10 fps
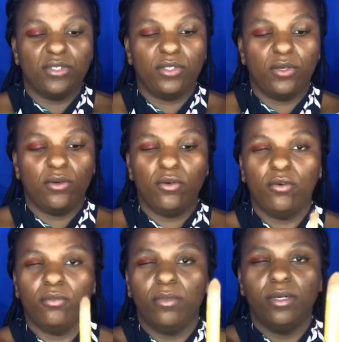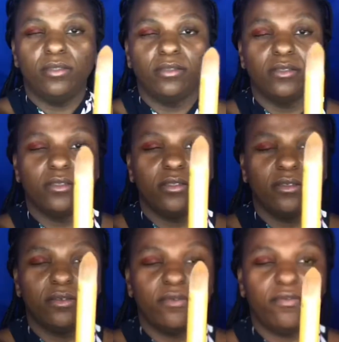Dome
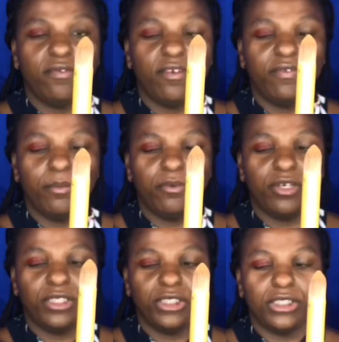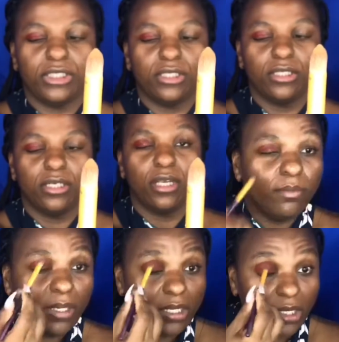fluffy brush to
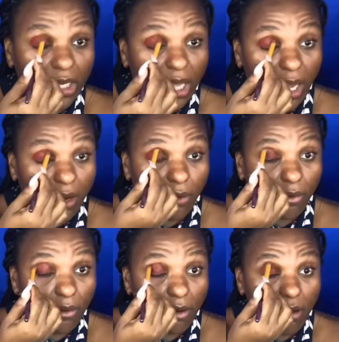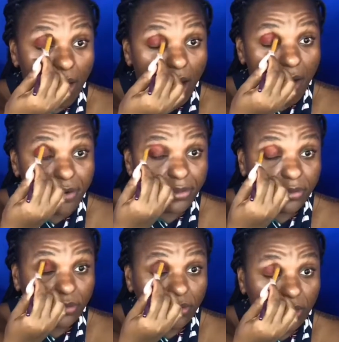blend that out.
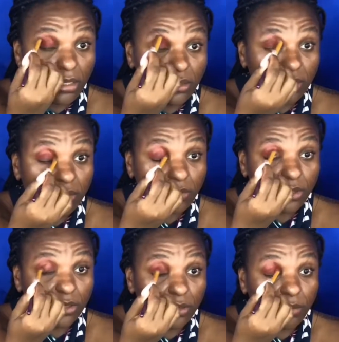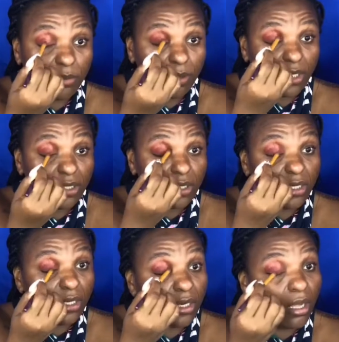We're just going to be blend
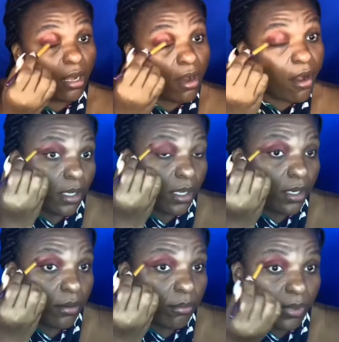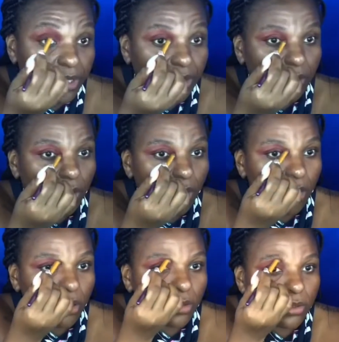it
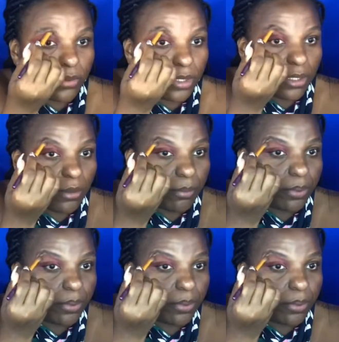all the way up